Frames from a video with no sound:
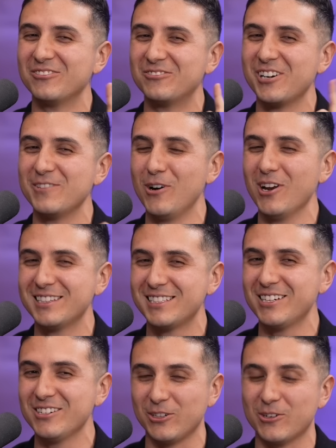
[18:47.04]
of Remote
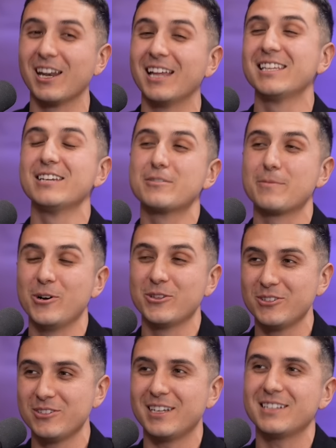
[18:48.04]
Latinos or Latino
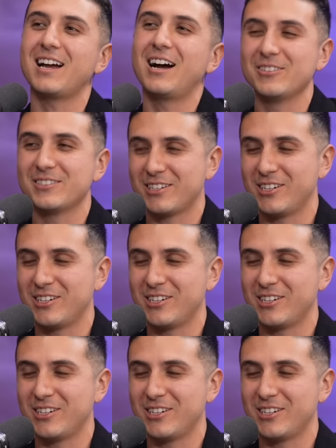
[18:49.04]
Remotos? That's how it's